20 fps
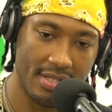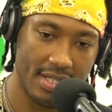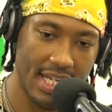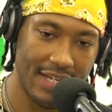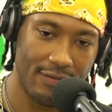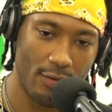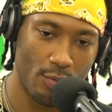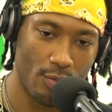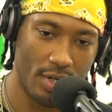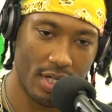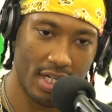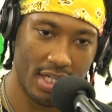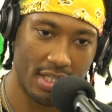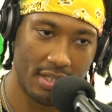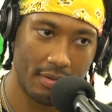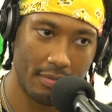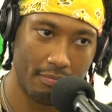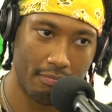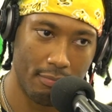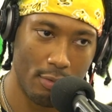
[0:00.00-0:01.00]

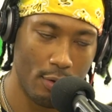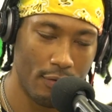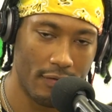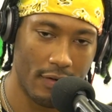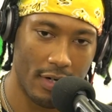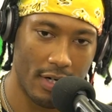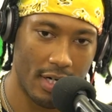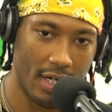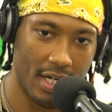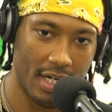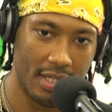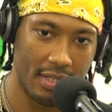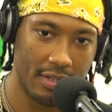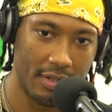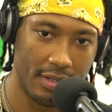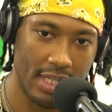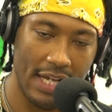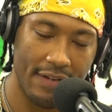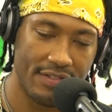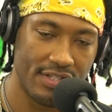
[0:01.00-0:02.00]
everyone, move on.
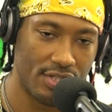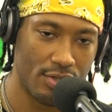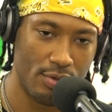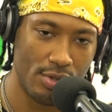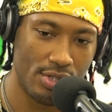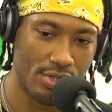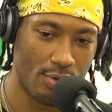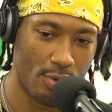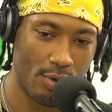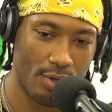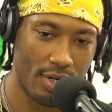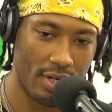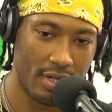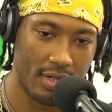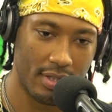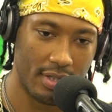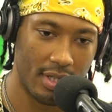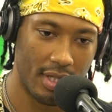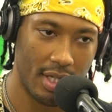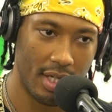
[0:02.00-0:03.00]
Life is too
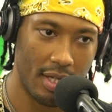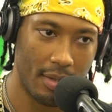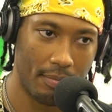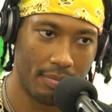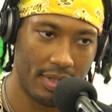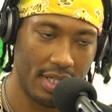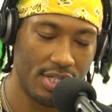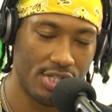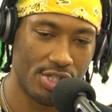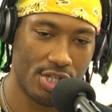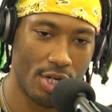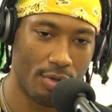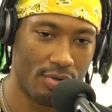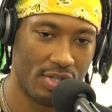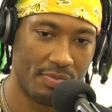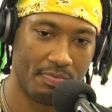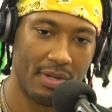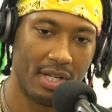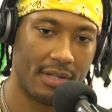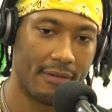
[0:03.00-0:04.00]
short. Please show
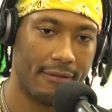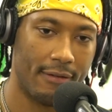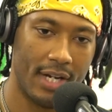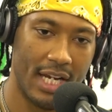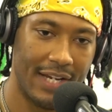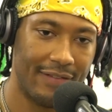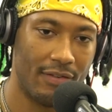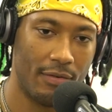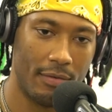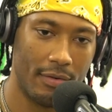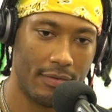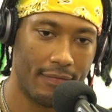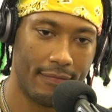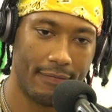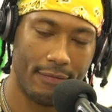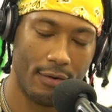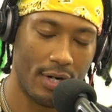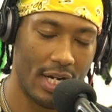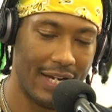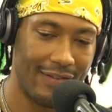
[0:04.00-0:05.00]
respect for
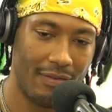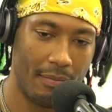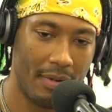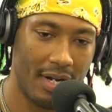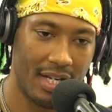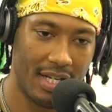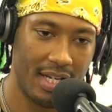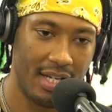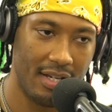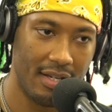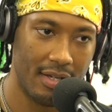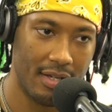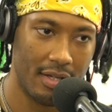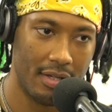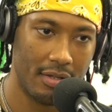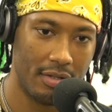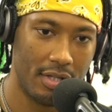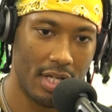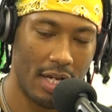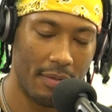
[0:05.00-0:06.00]
everybody.
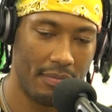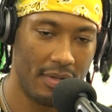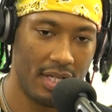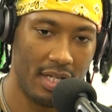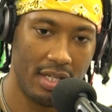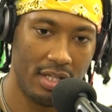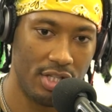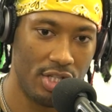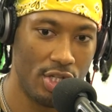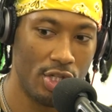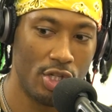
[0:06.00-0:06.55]
I mean,